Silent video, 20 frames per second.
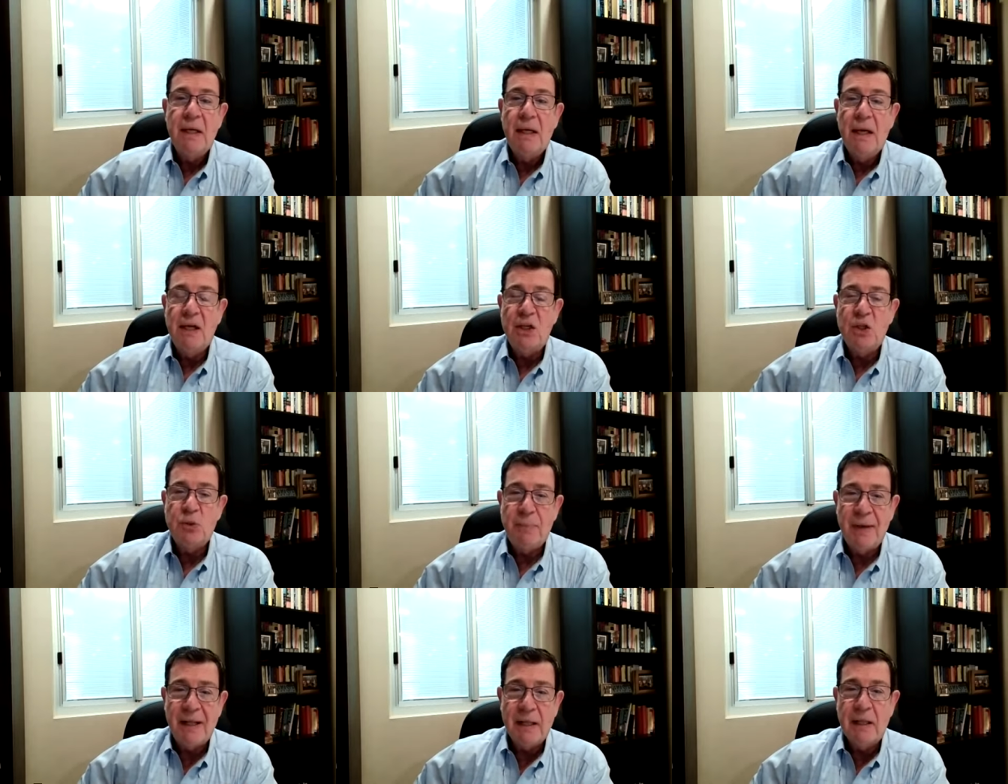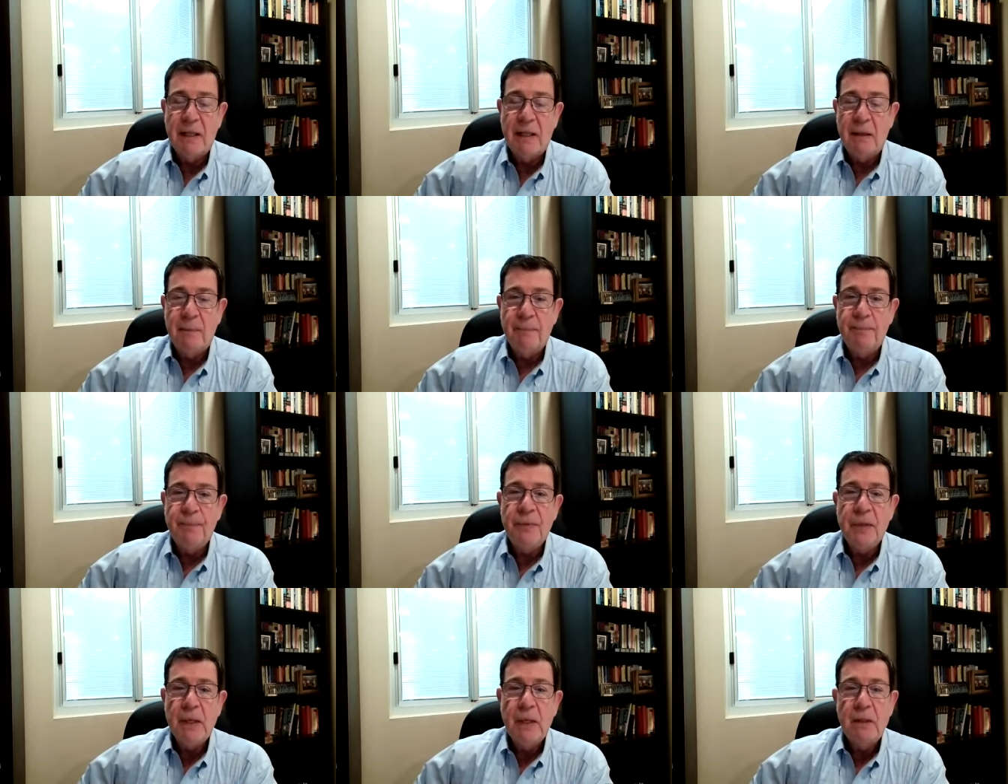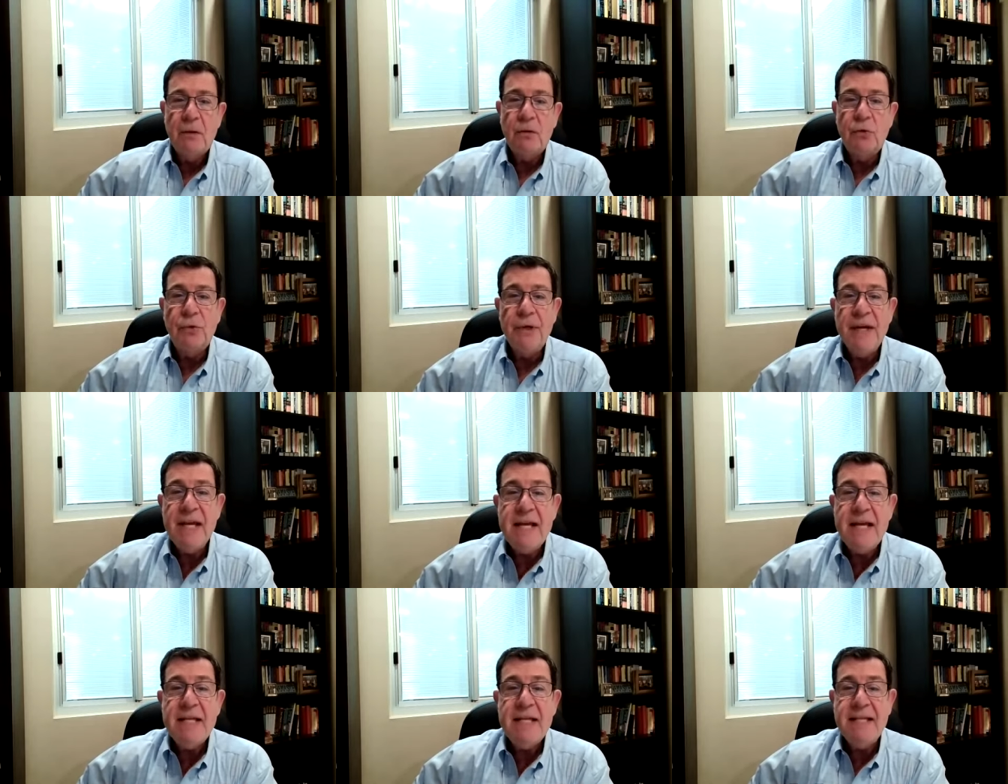expel them,
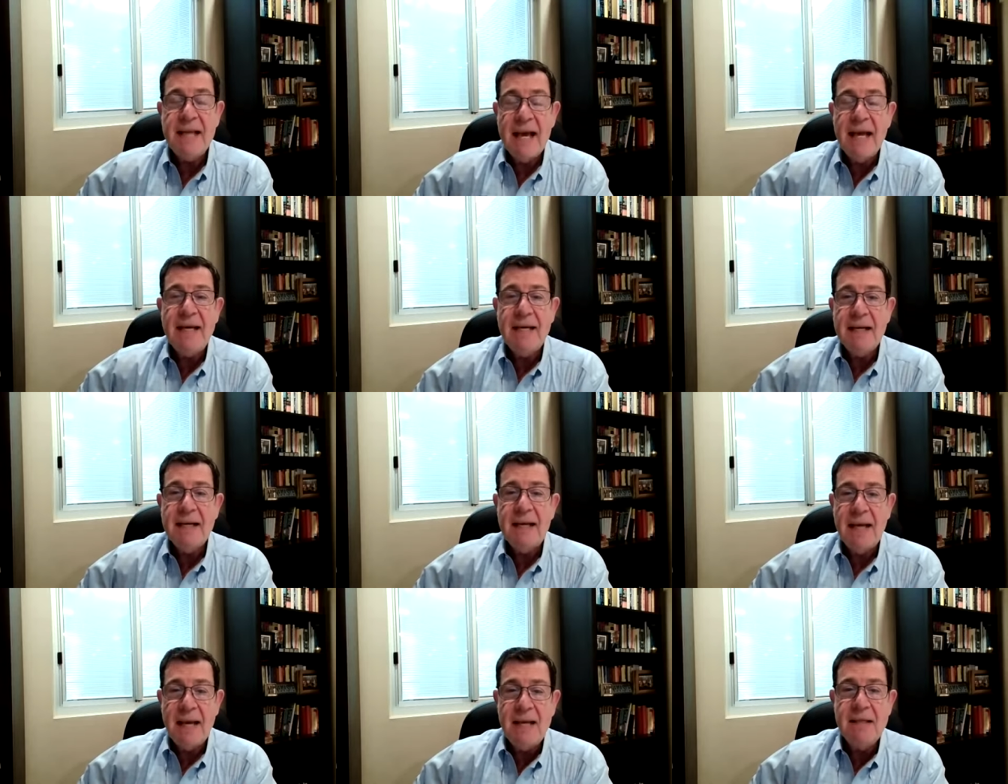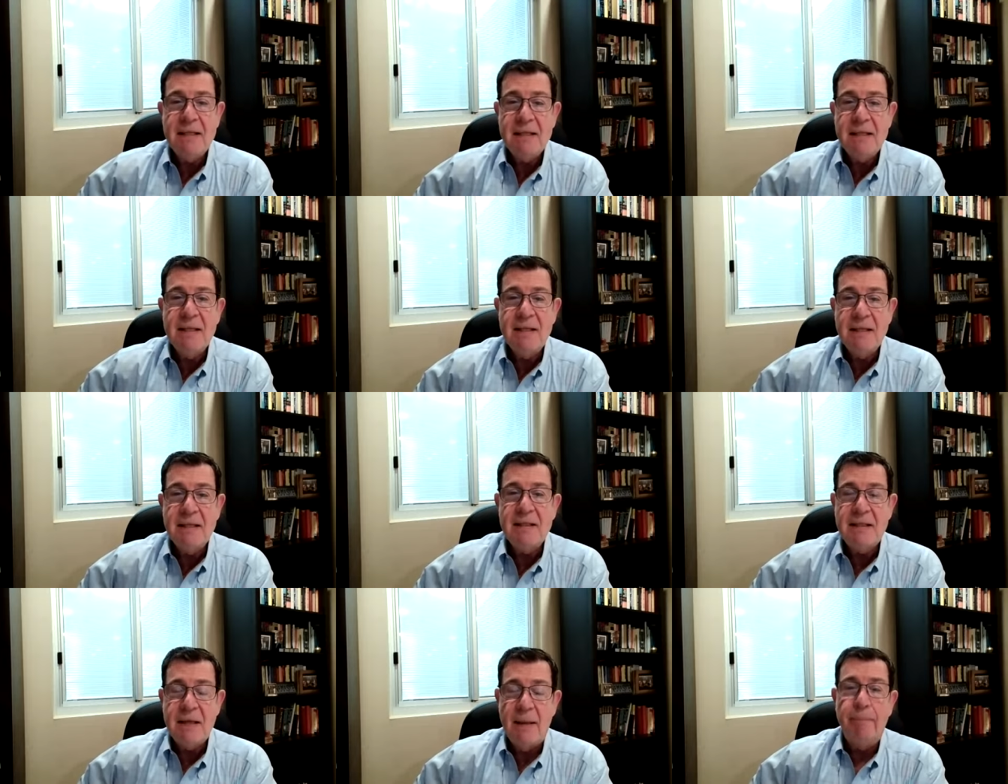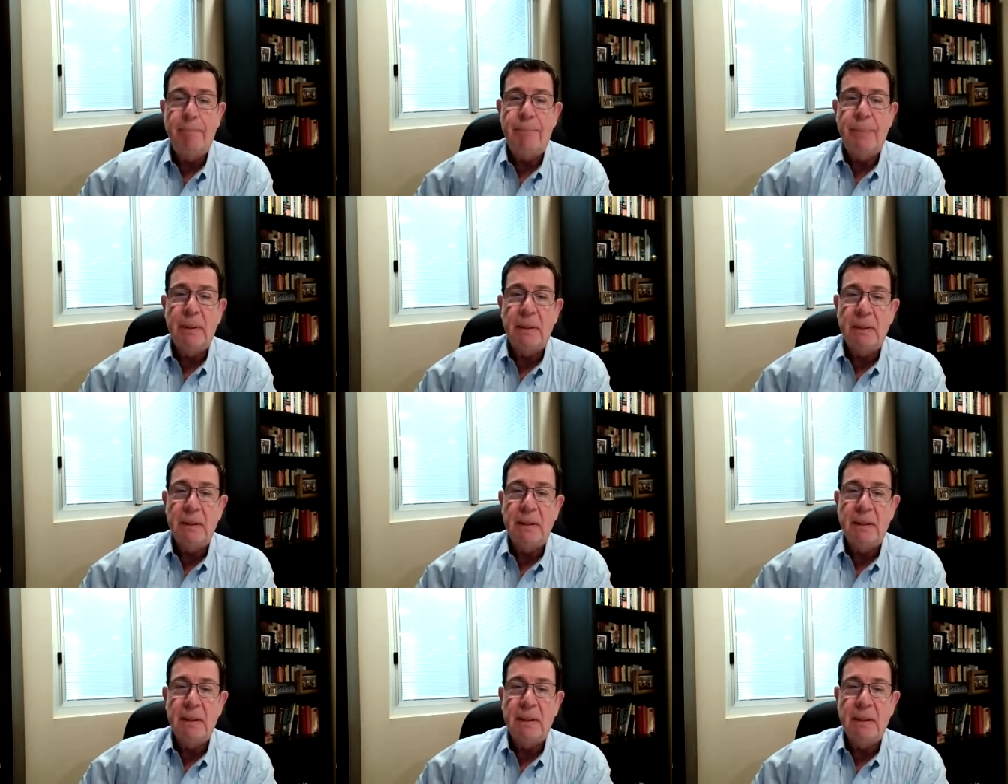rededicate the temple.